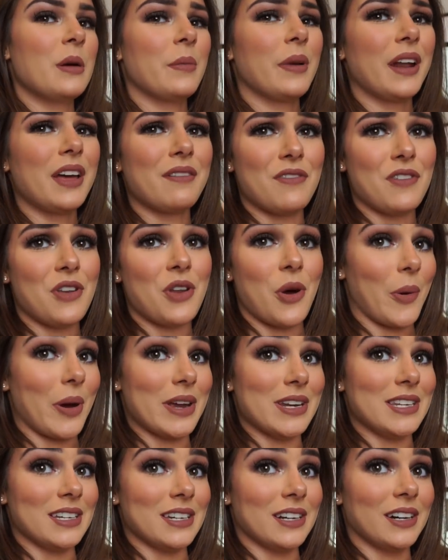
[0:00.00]
but I have no
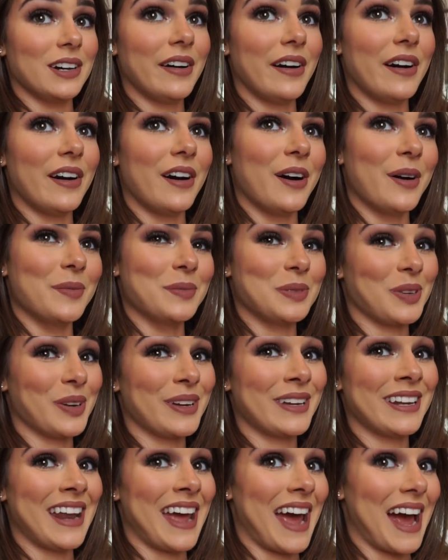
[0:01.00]
idea. So
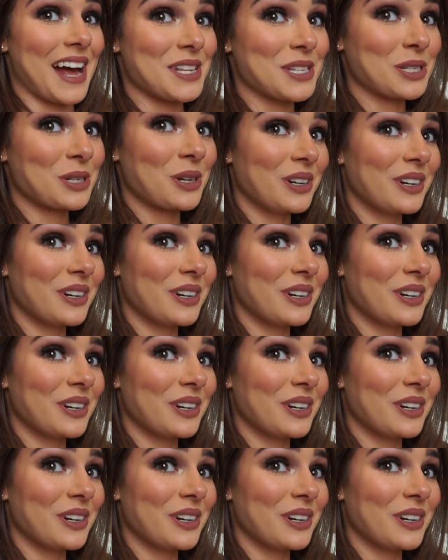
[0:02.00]
I can ask